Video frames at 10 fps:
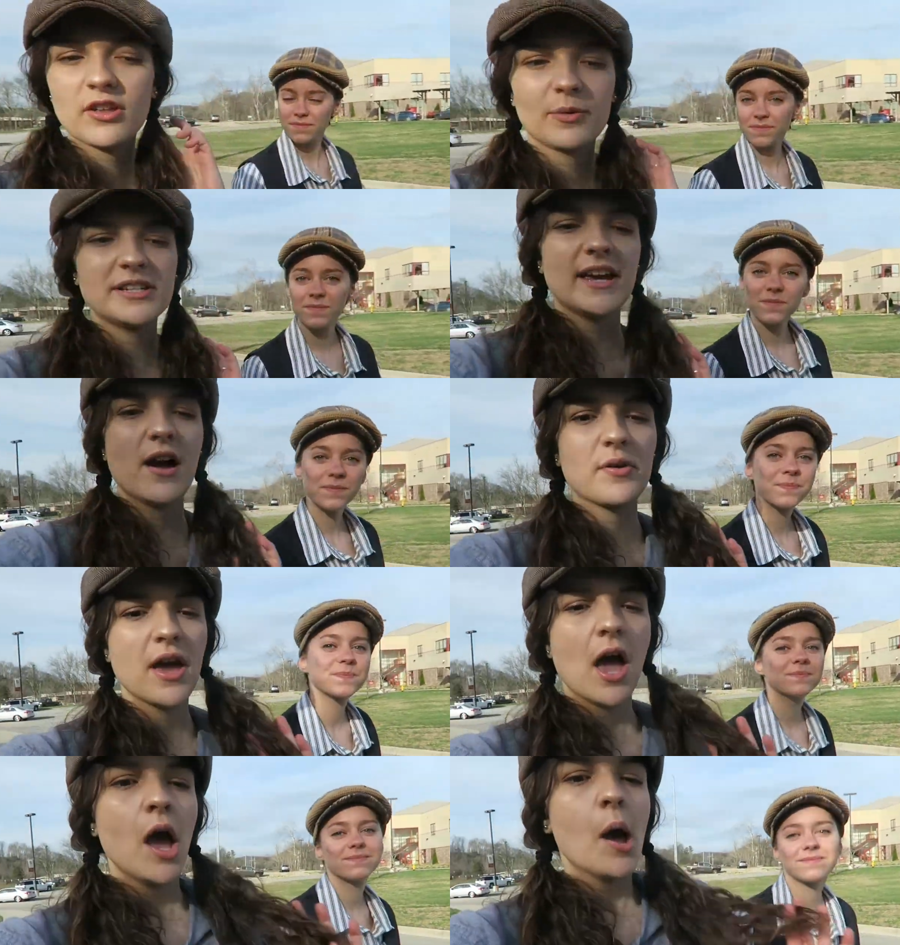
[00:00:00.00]
Speaker 1: all the way down,
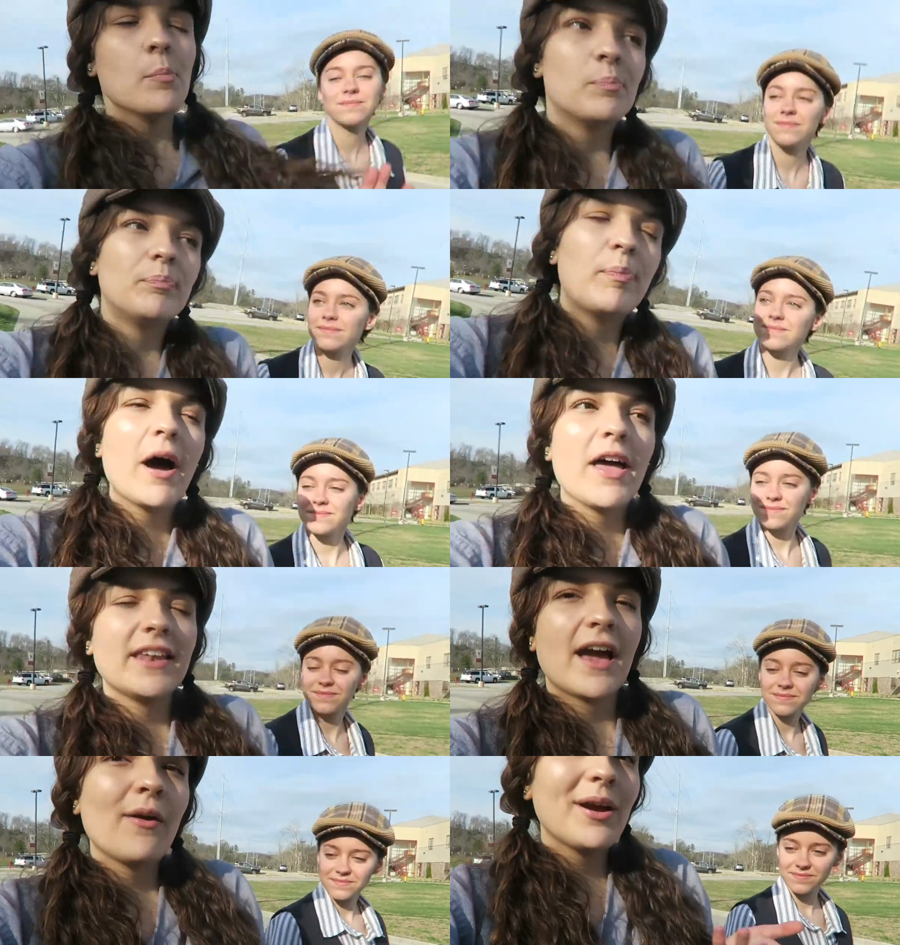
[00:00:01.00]

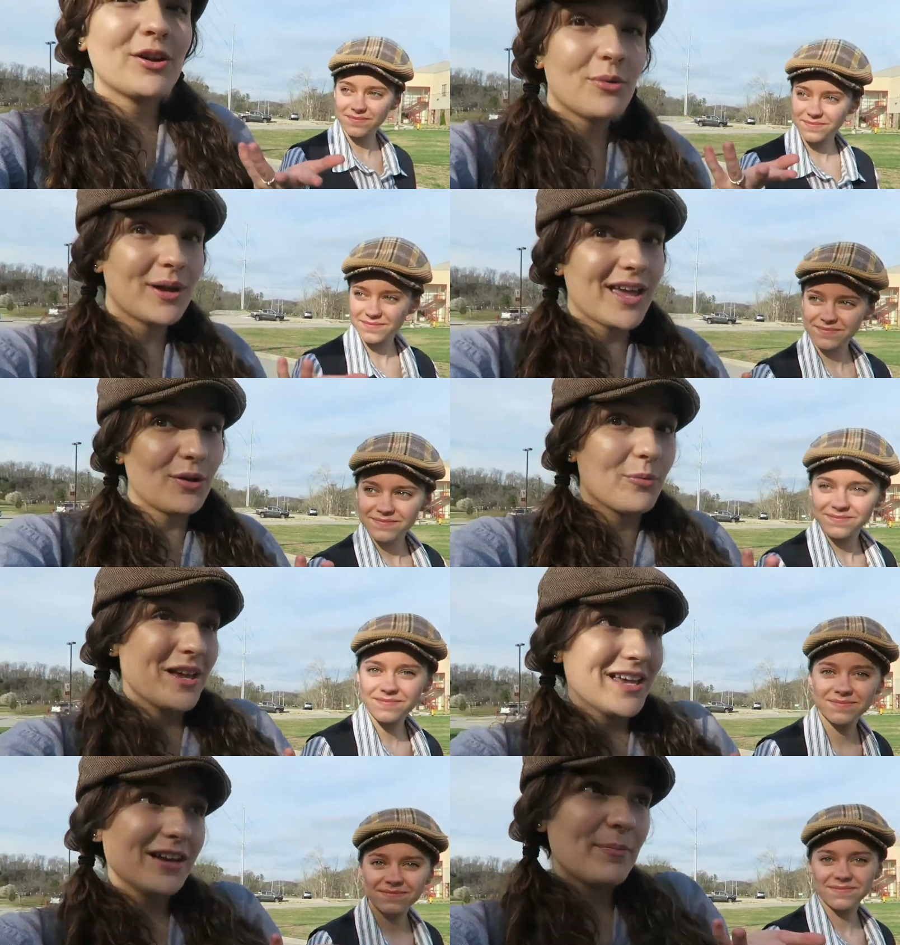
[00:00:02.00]
but now I don't get a
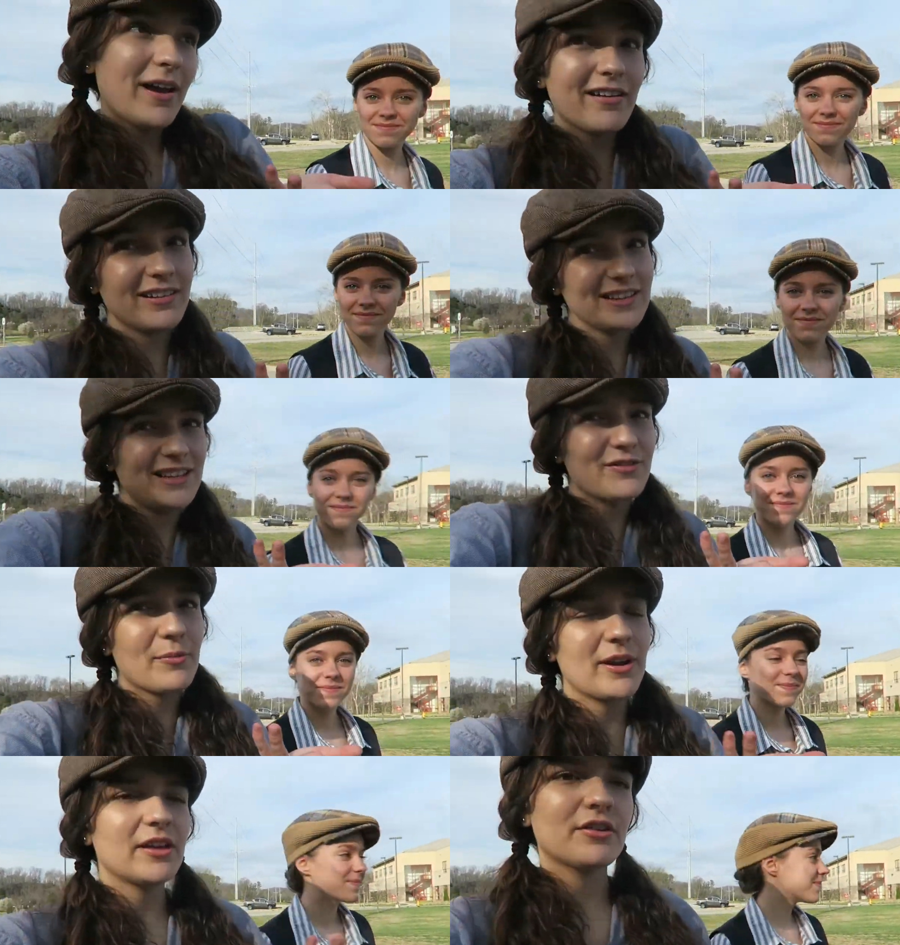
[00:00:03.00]
wig, apparently,
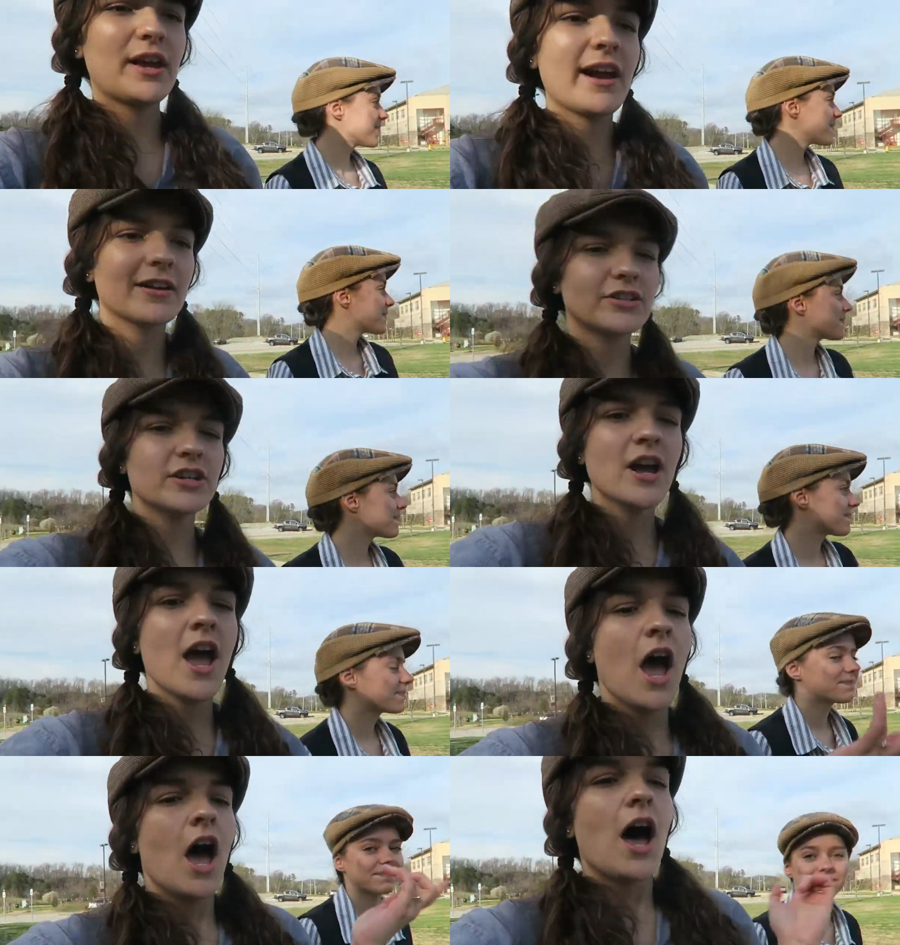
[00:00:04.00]
for my other character.
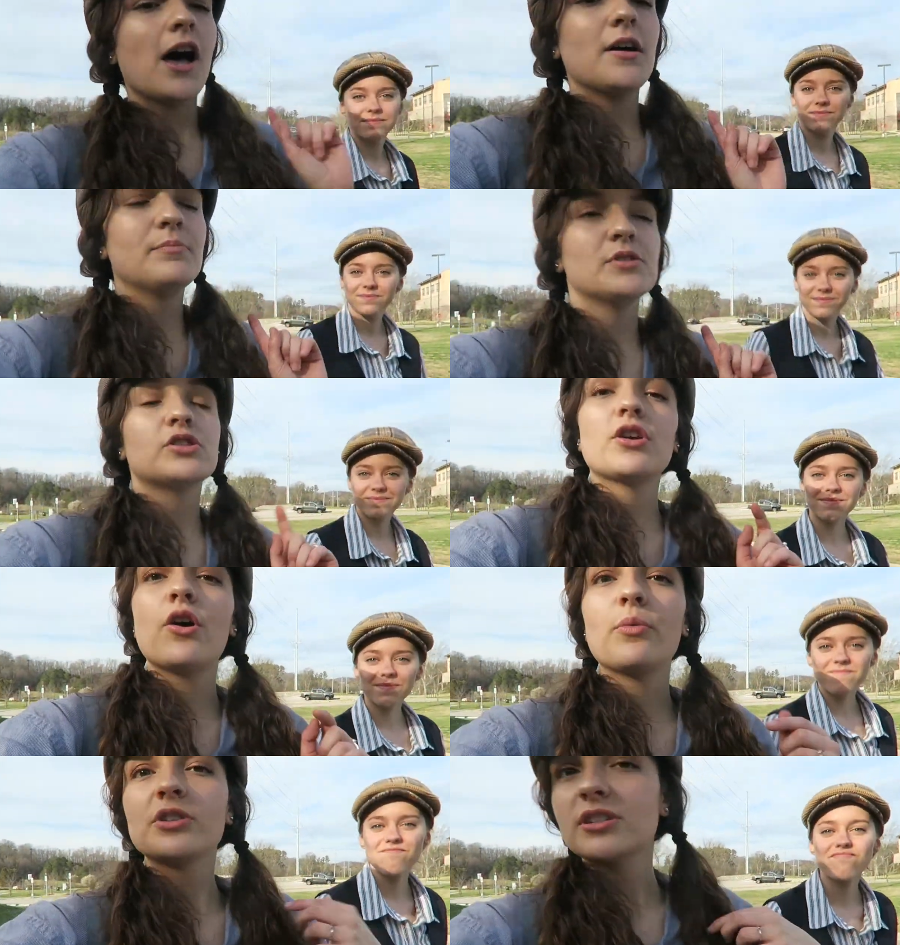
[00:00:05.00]
Um,
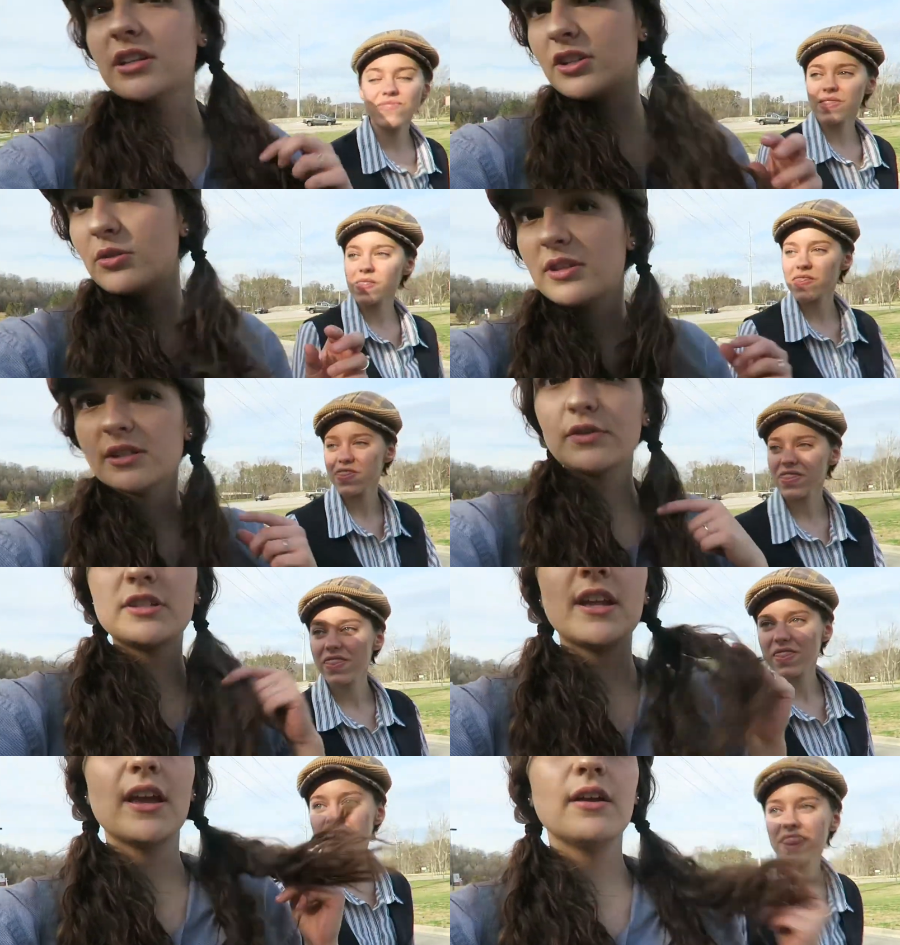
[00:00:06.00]
so we're just gonna do this for
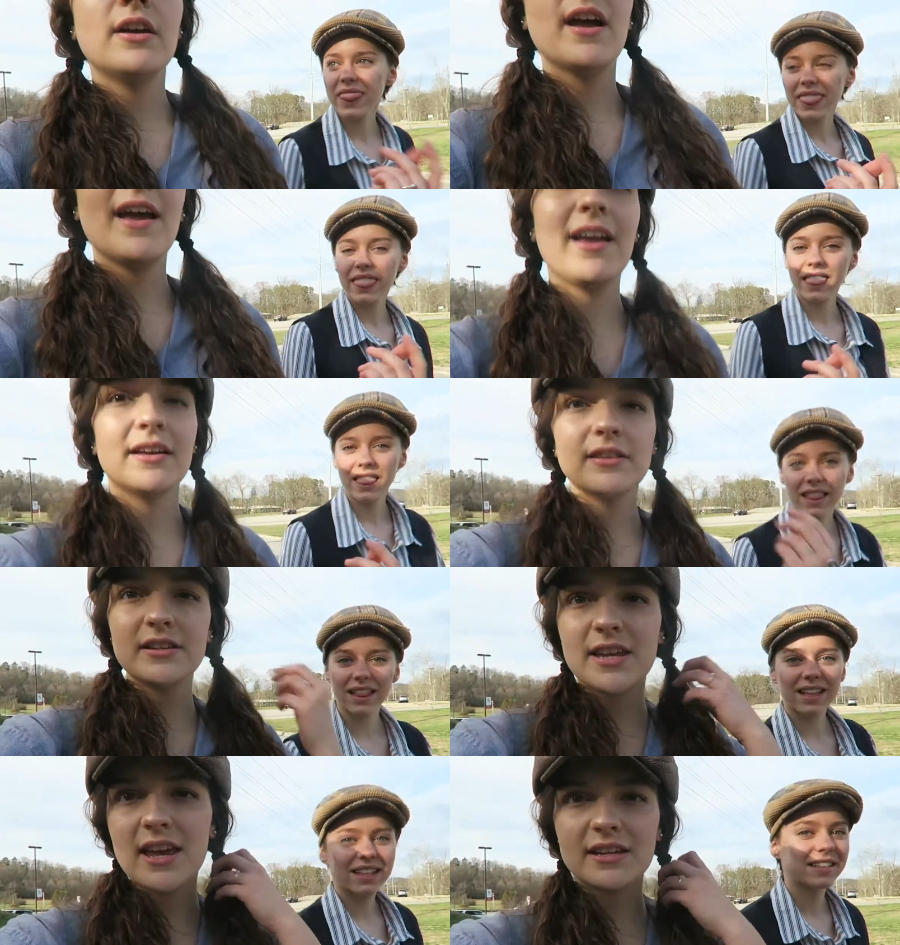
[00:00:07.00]
today and
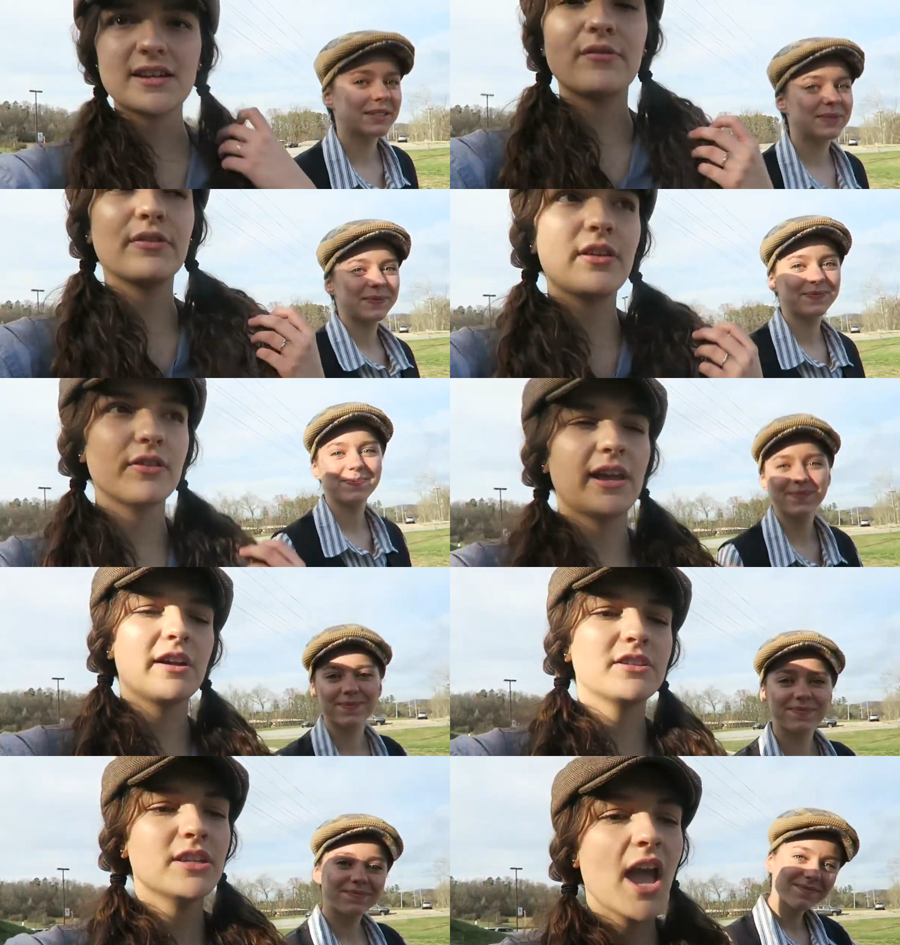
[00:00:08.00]
then take it down for the other
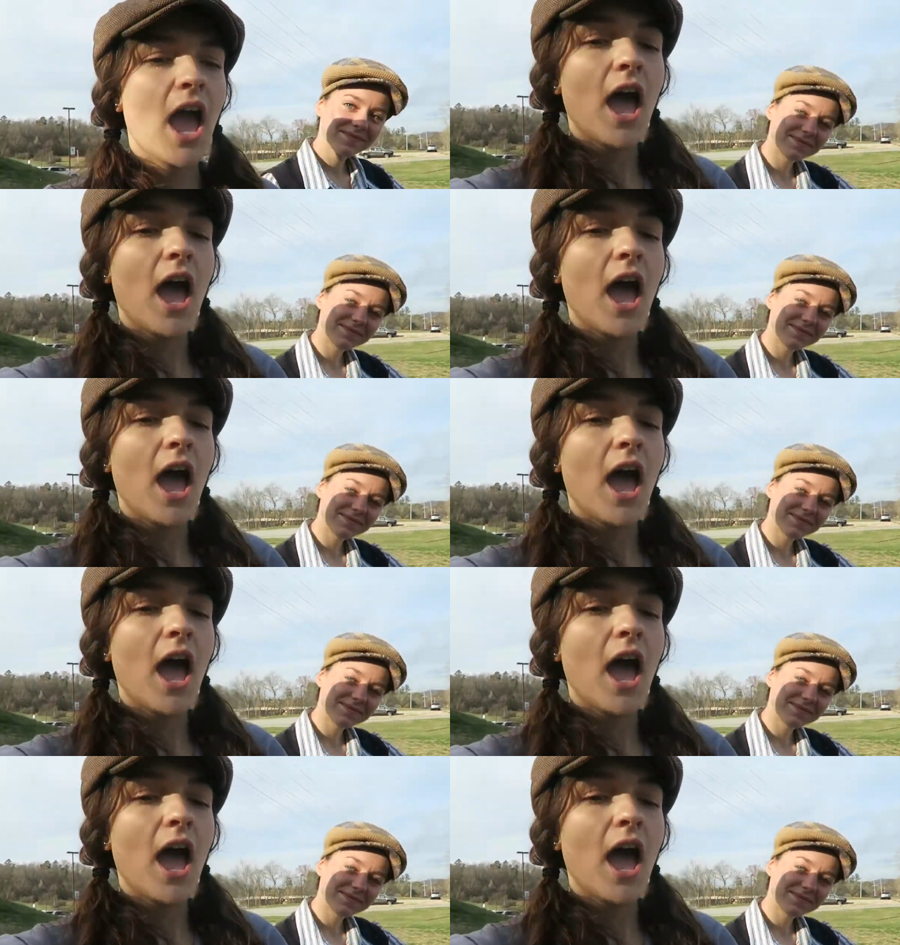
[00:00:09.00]
character